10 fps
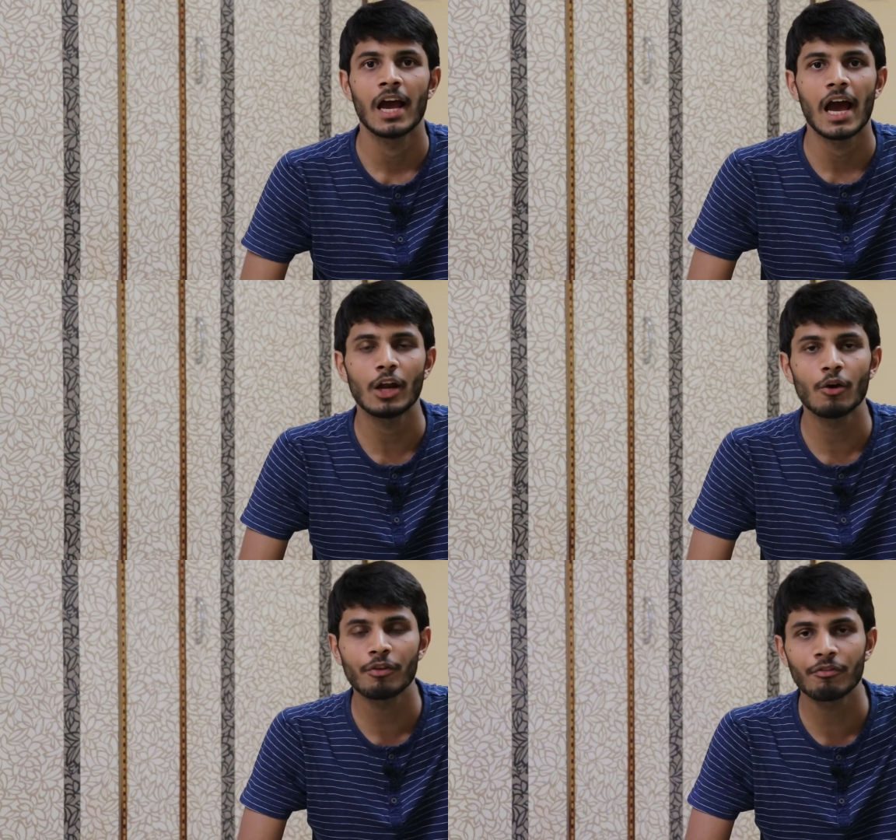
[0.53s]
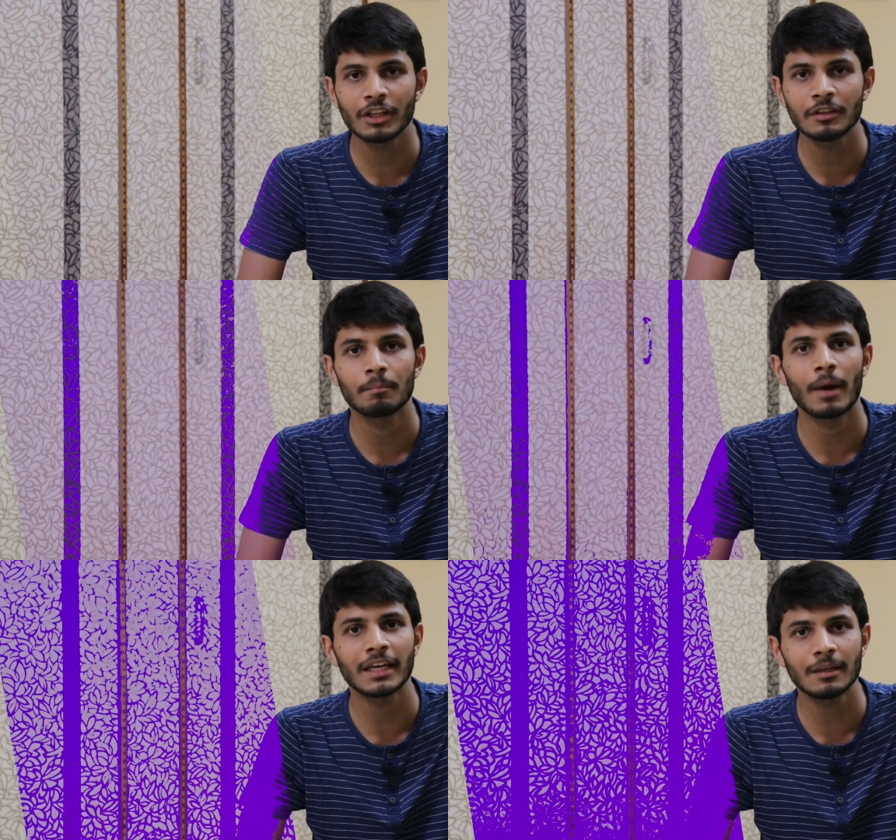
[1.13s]
Hello everyone,
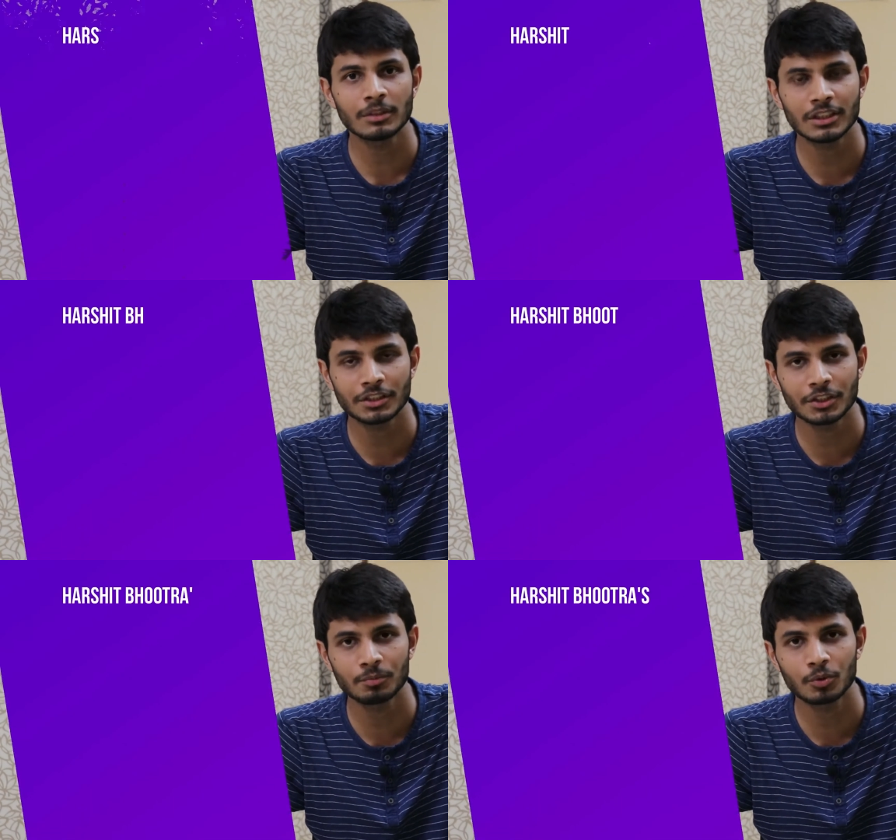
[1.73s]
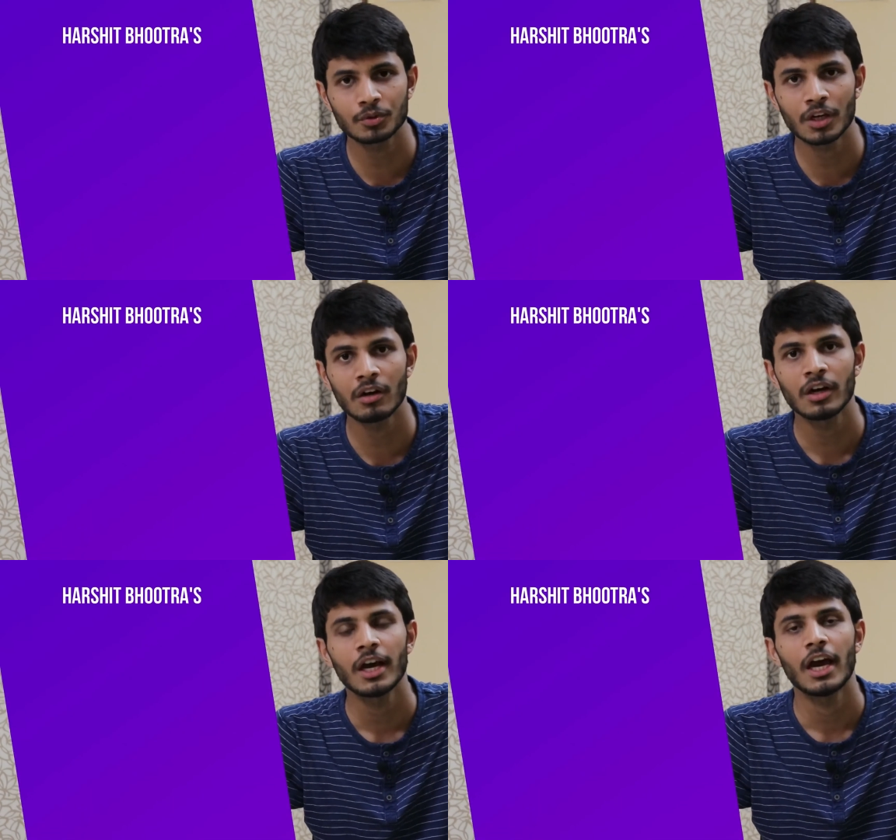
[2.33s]
my name is Harshit
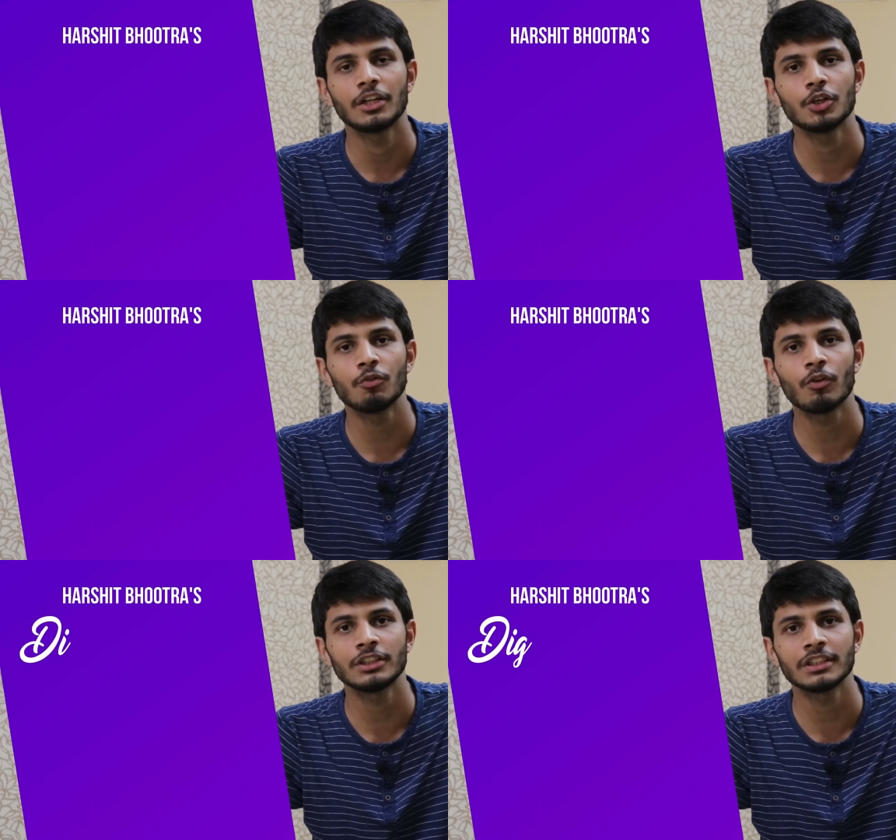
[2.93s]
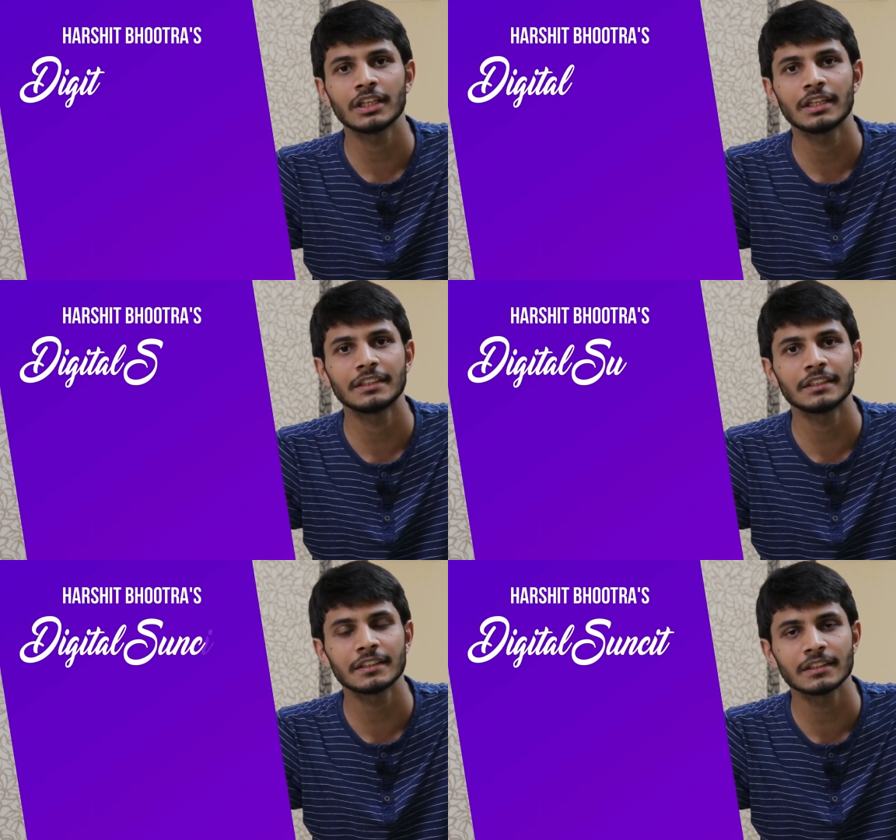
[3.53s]
Bhutra and you're watching
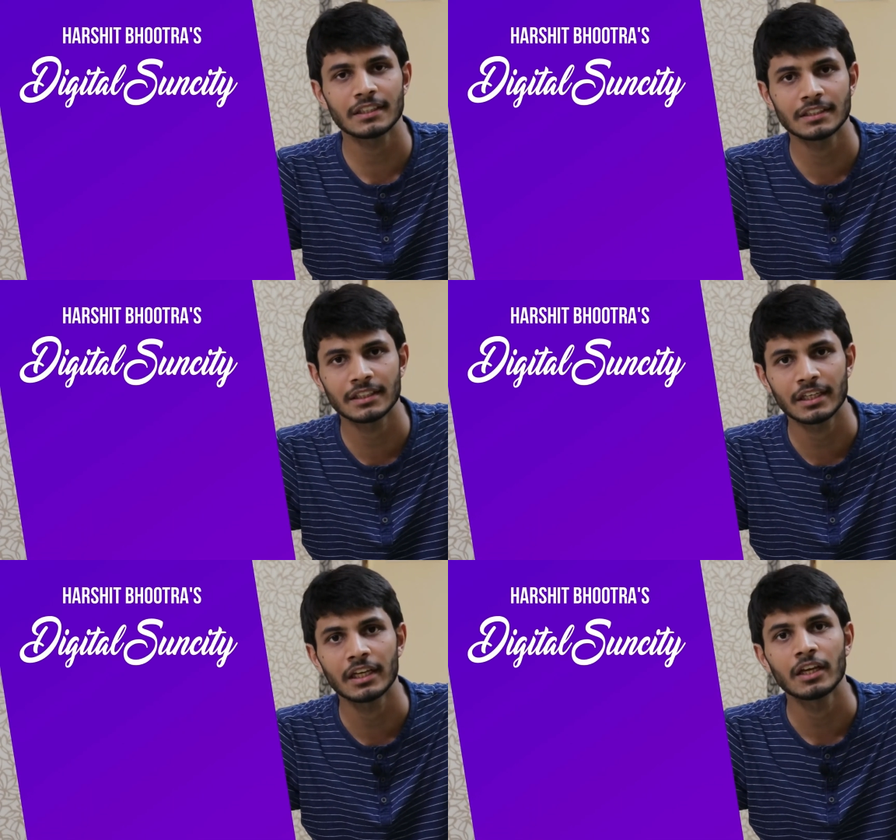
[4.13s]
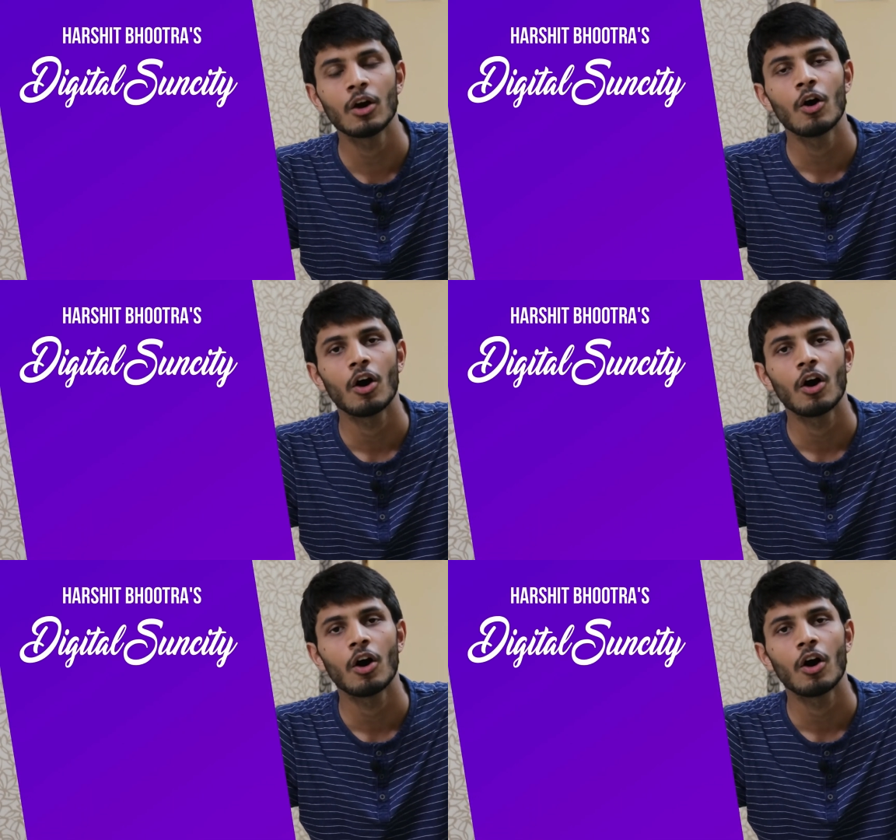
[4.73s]
Digital Sun City.